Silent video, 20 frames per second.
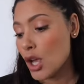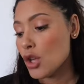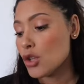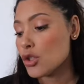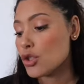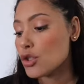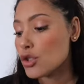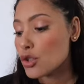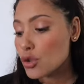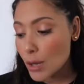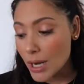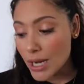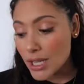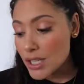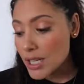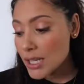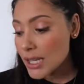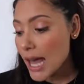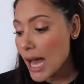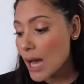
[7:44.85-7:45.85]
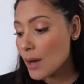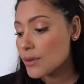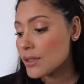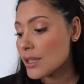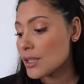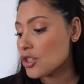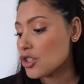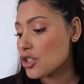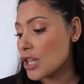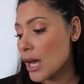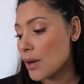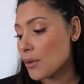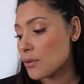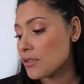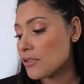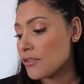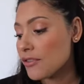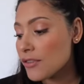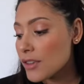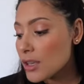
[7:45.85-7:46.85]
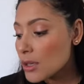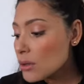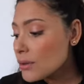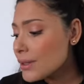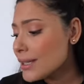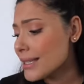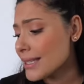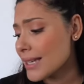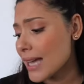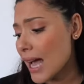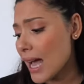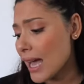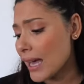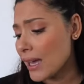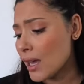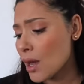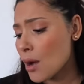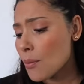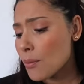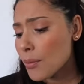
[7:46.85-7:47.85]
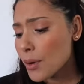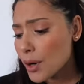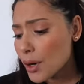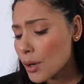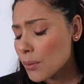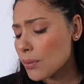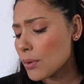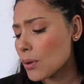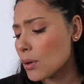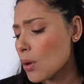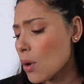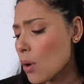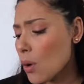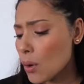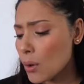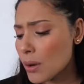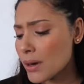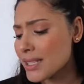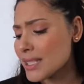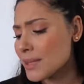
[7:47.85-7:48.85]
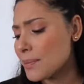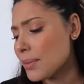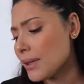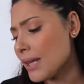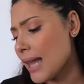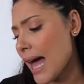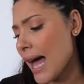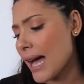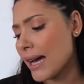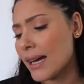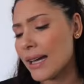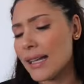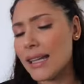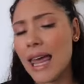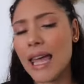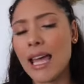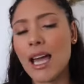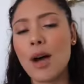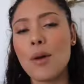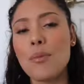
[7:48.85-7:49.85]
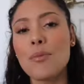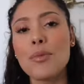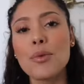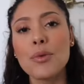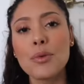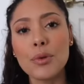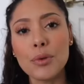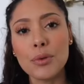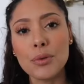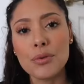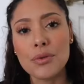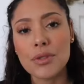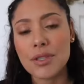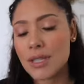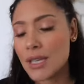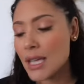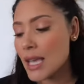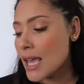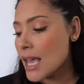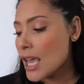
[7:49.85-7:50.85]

Strange clouds and shadows filled the sky, purple, orange, black, like a bruise.